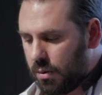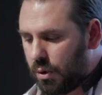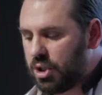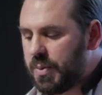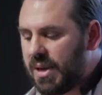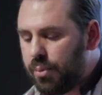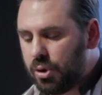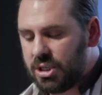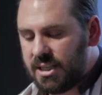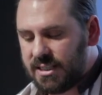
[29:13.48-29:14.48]
What is being
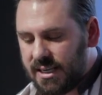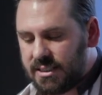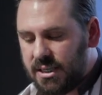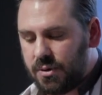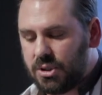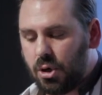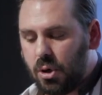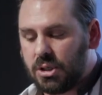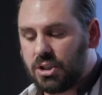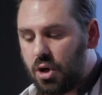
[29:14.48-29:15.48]
put to the test here is no
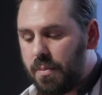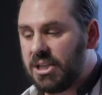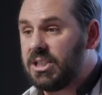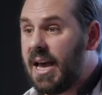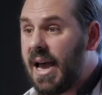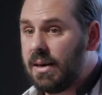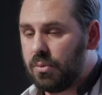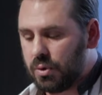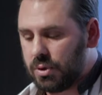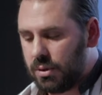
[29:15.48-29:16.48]
longer so much the
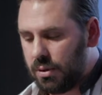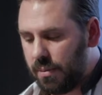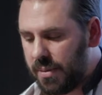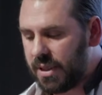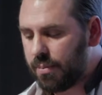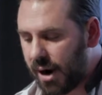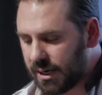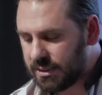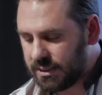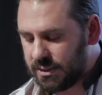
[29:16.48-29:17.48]
animals, but the
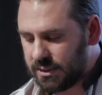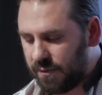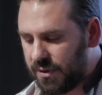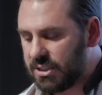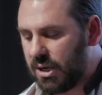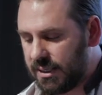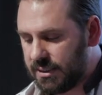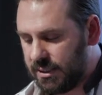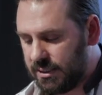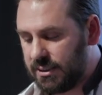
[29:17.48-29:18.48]
practices of the
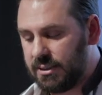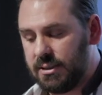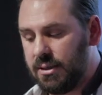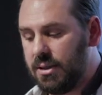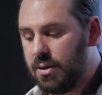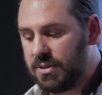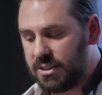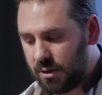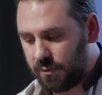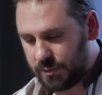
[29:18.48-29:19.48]
scientists
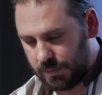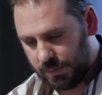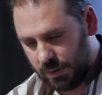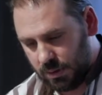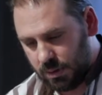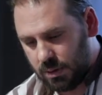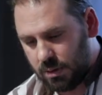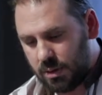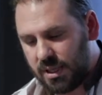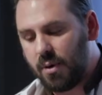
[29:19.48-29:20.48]
themselves,
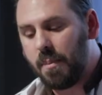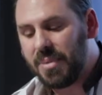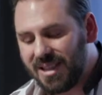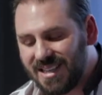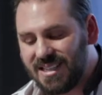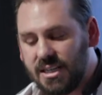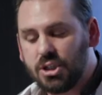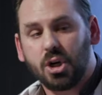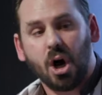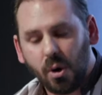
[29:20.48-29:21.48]
their ability
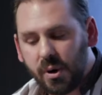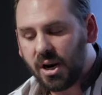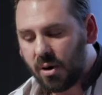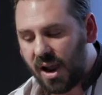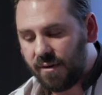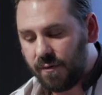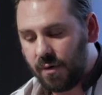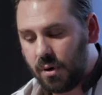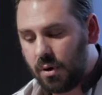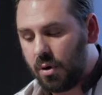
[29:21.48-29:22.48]
to choreograph
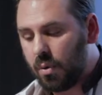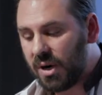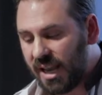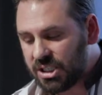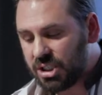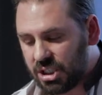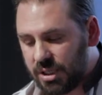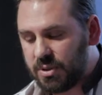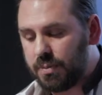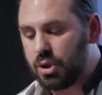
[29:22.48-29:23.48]

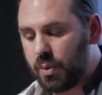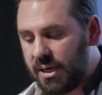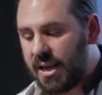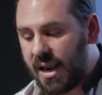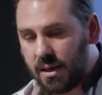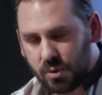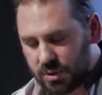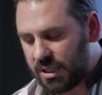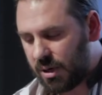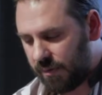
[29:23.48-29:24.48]
relationships between
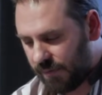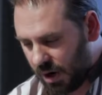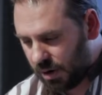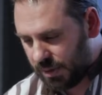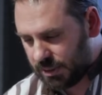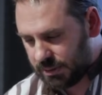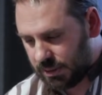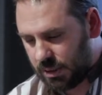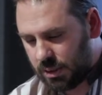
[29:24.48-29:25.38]
animals and their environments